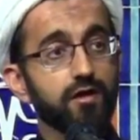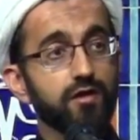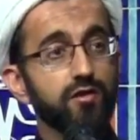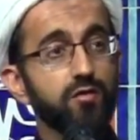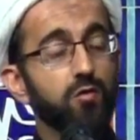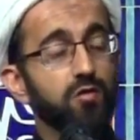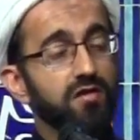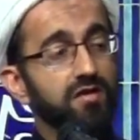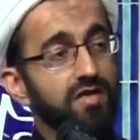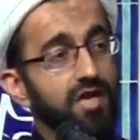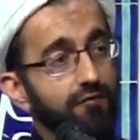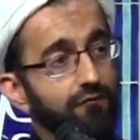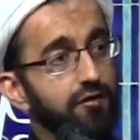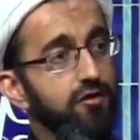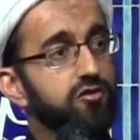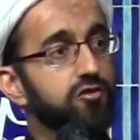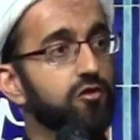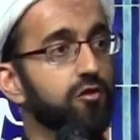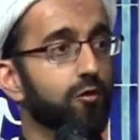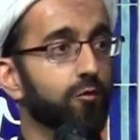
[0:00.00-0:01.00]
You would never
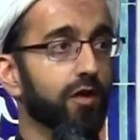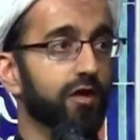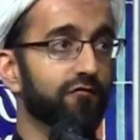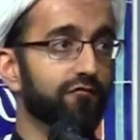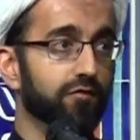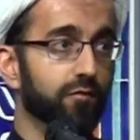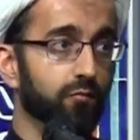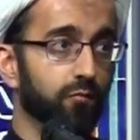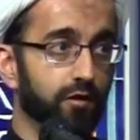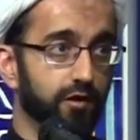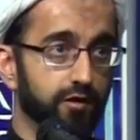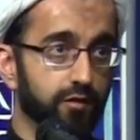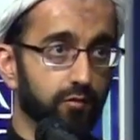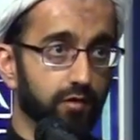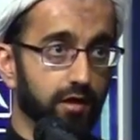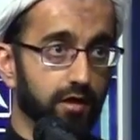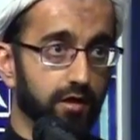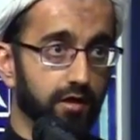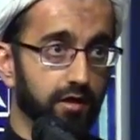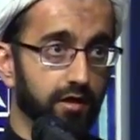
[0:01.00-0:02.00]
turn away from where you
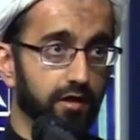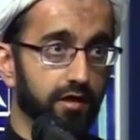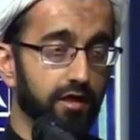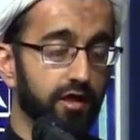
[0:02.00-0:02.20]
are.